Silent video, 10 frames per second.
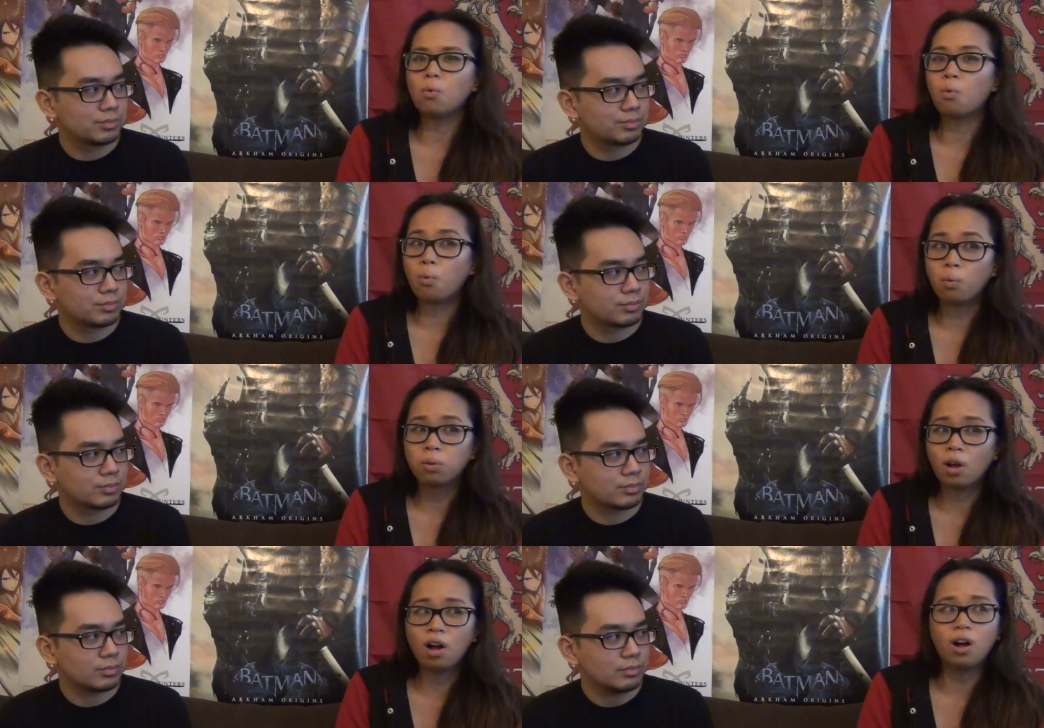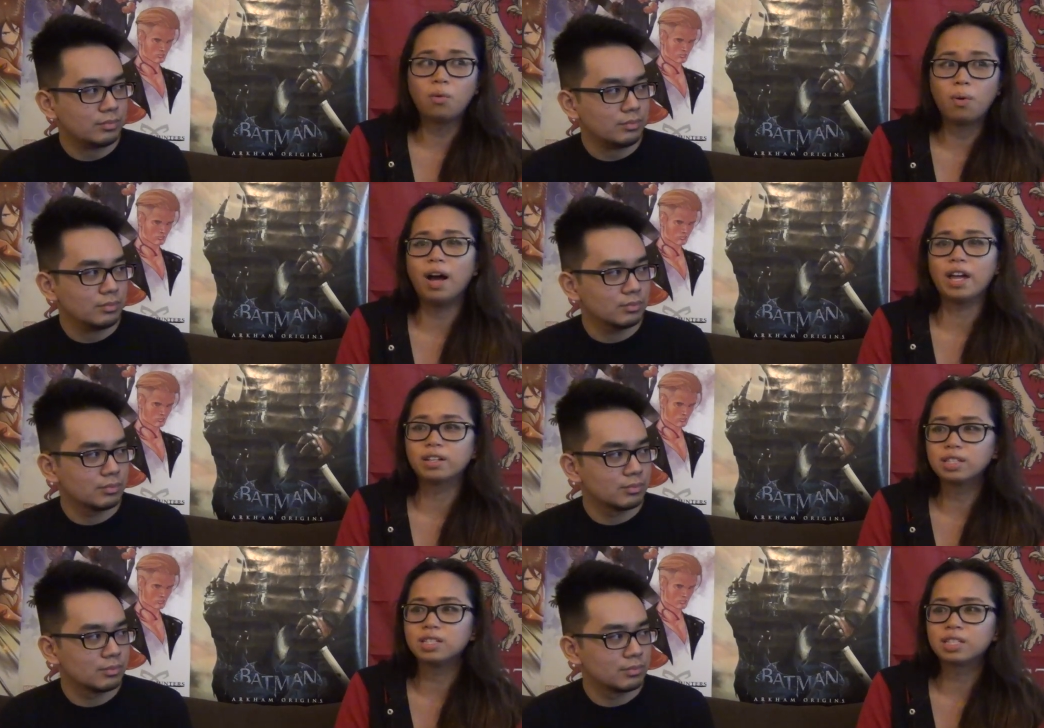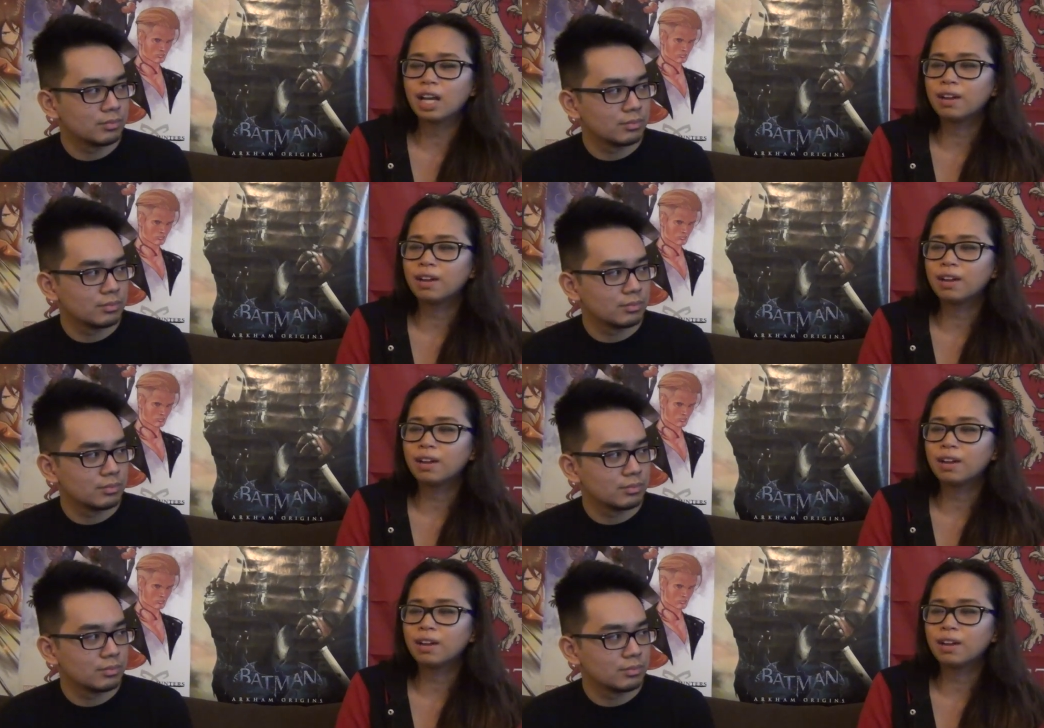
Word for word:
Speaker 1: long while since